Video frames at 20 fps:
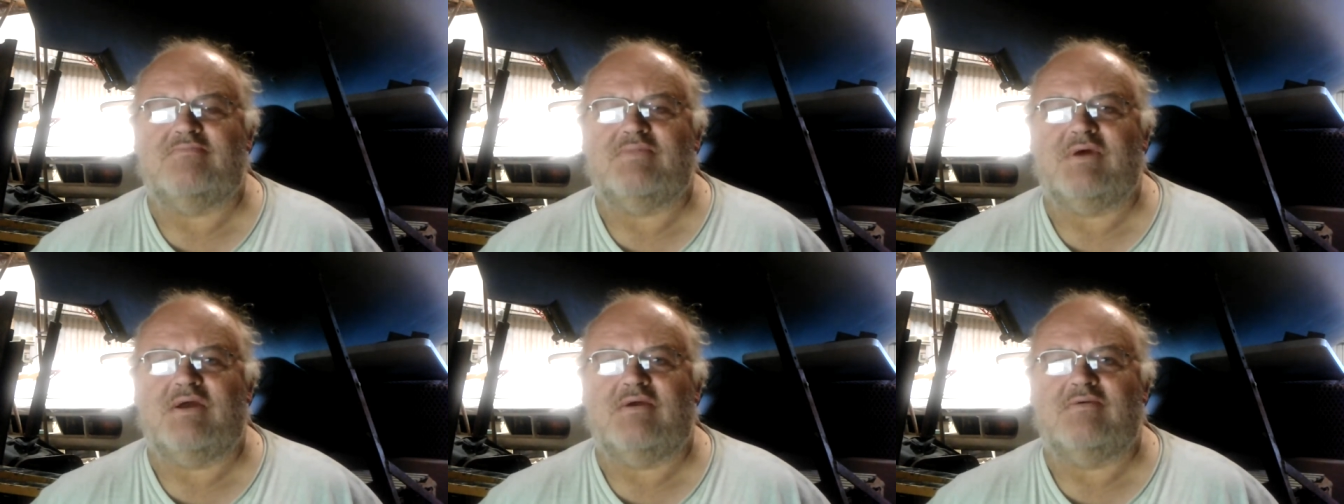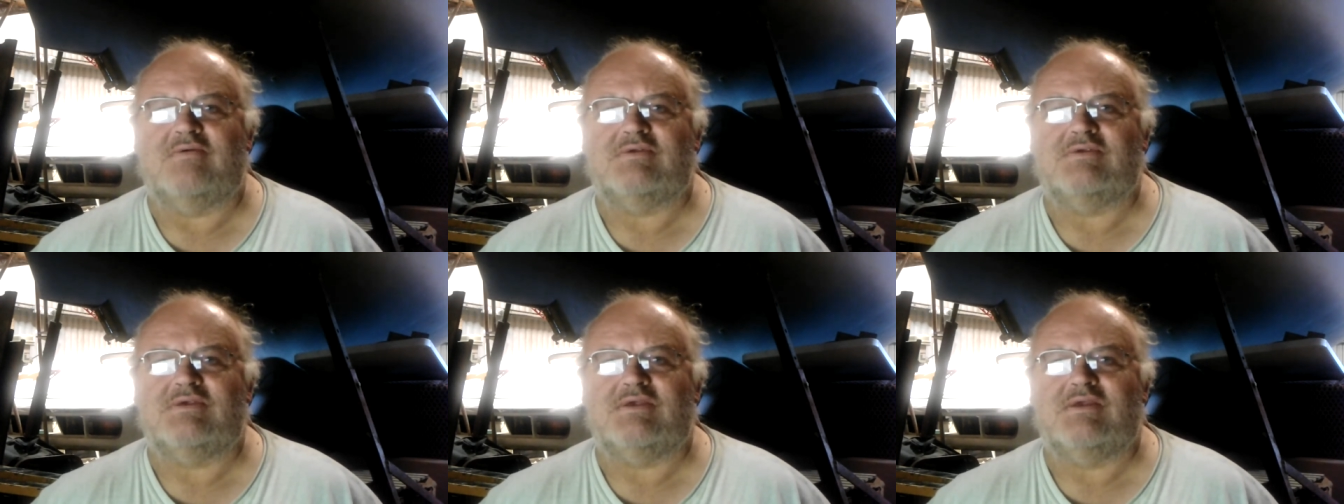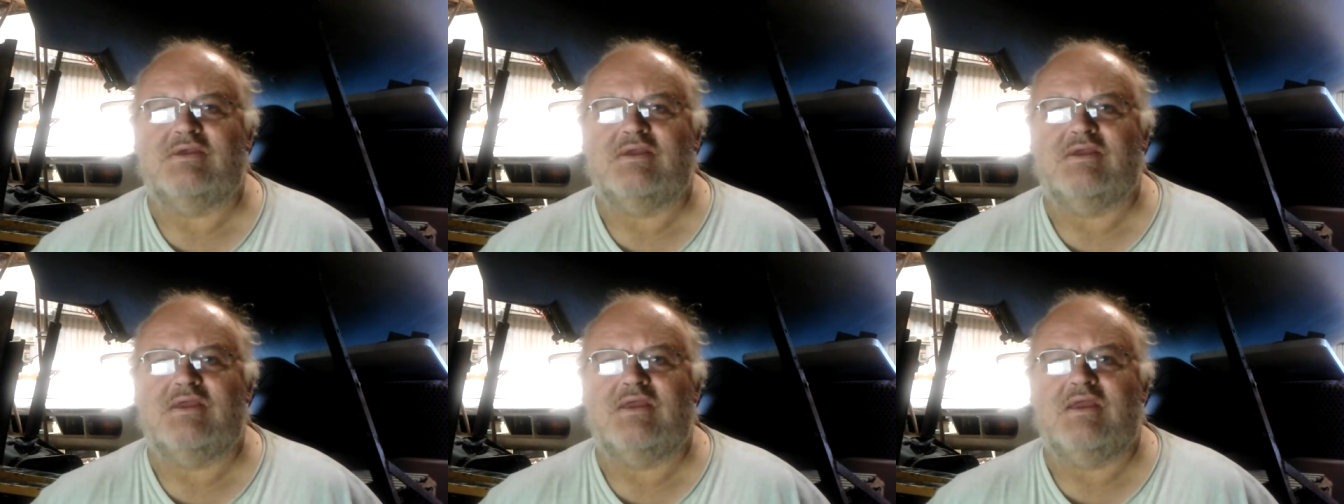boat.
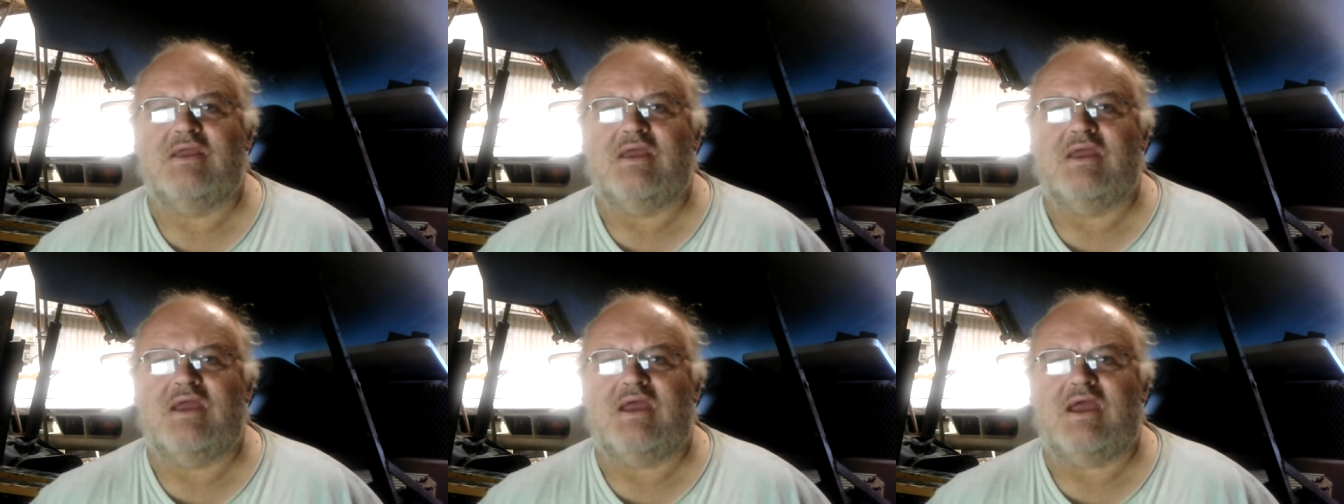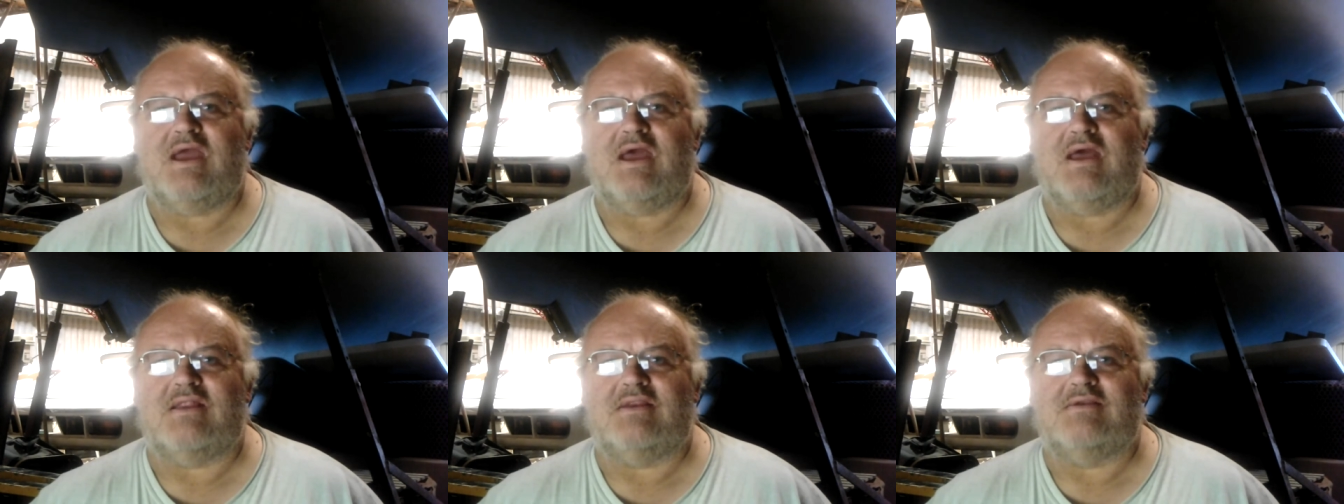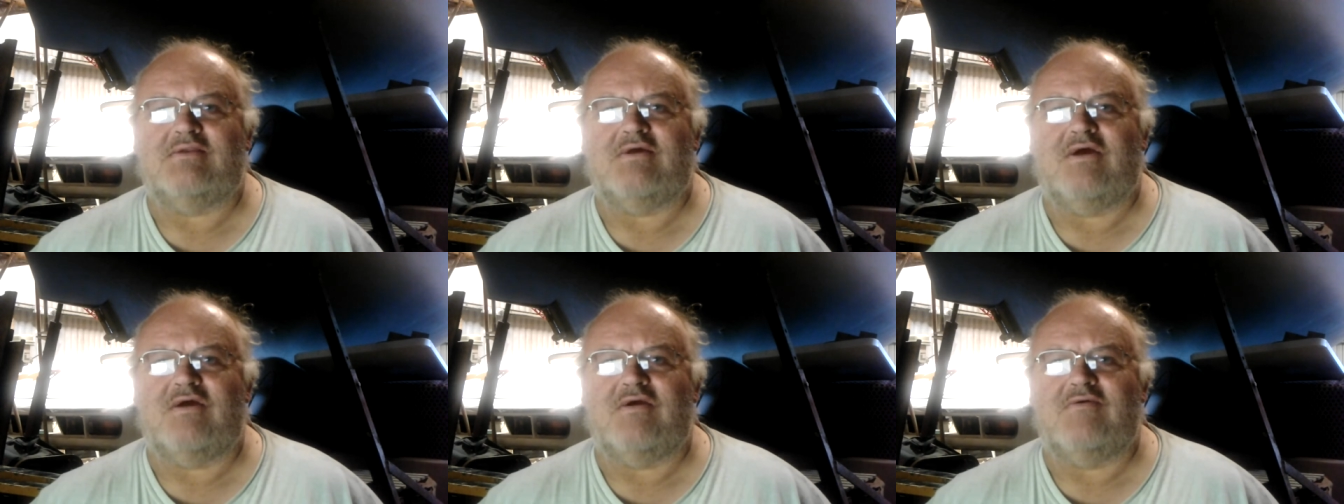
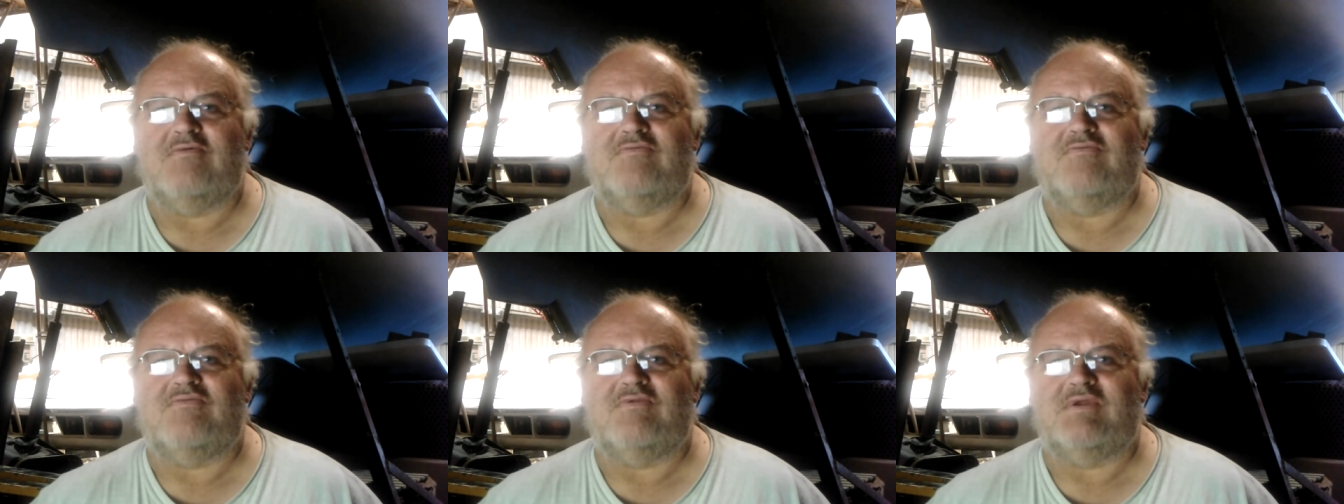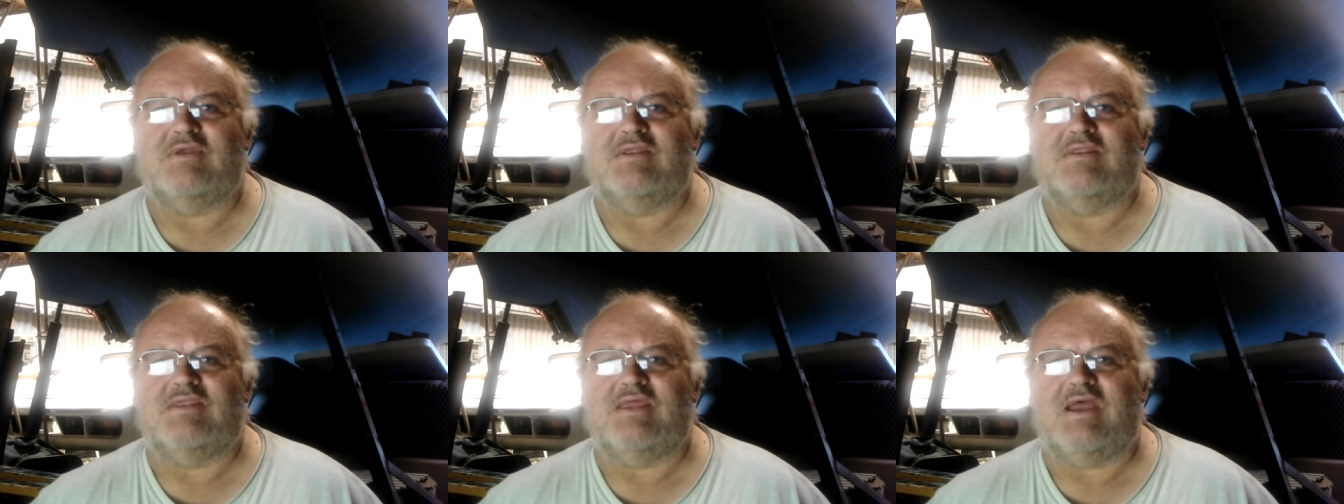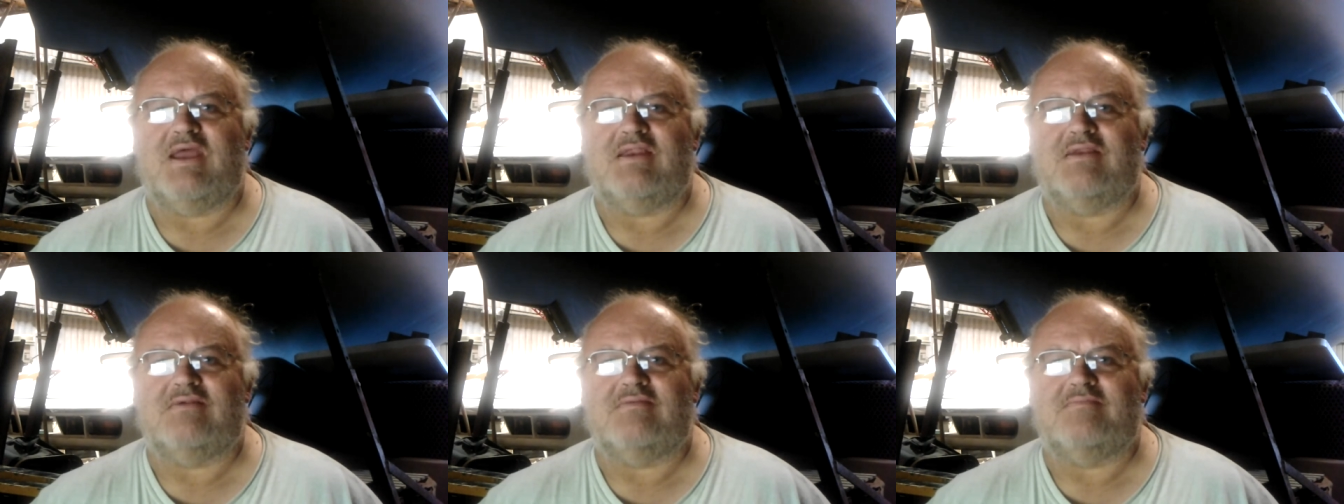And hopefully
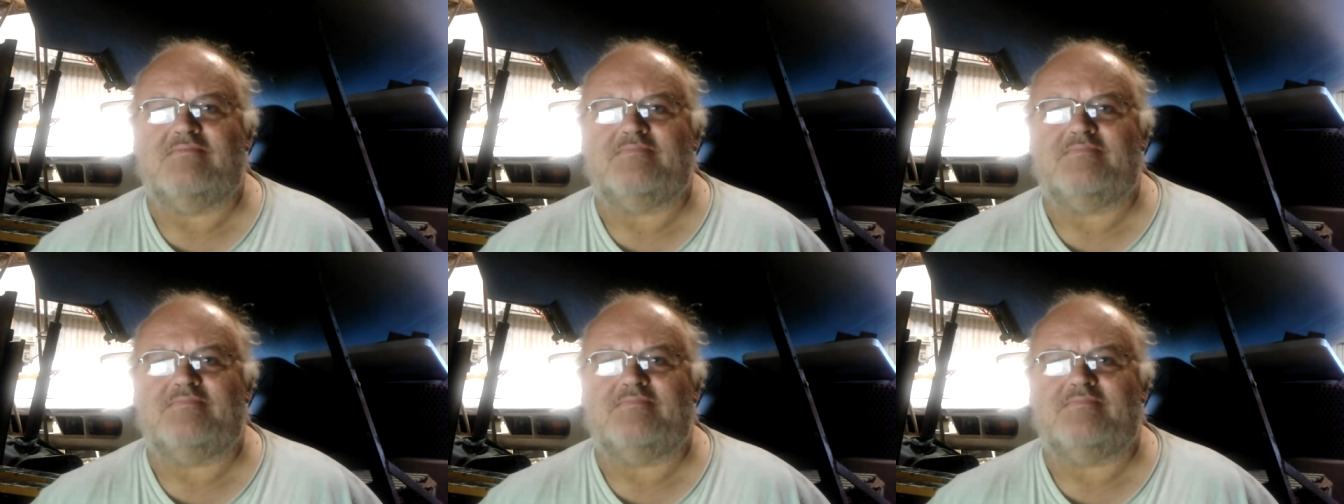then